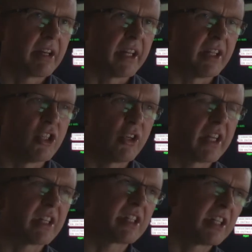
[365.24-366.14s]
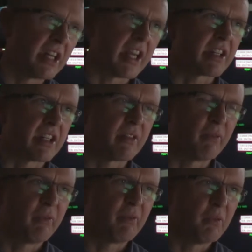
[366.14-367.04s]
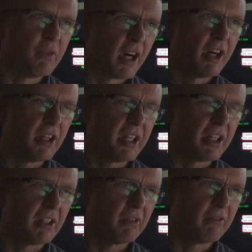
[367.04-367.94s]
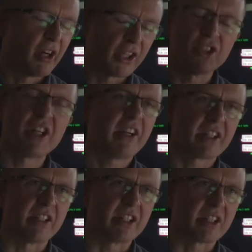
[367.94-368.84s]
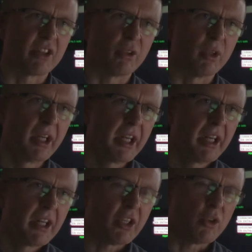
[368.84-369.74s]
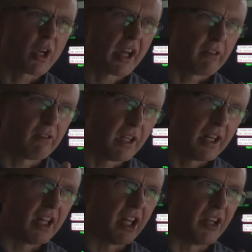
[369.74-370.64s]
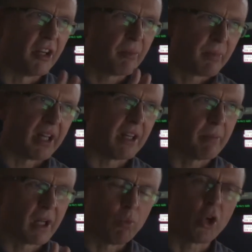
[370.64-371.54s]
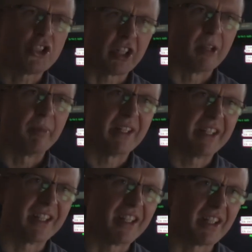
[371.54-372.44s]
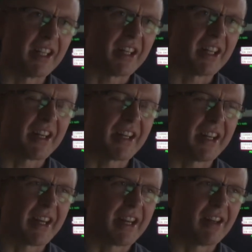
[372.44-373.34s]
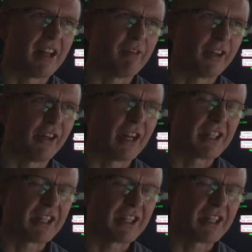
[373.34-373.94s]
and you get to sit next to some very, very good directors, so you kind of learn by watching them and figuring out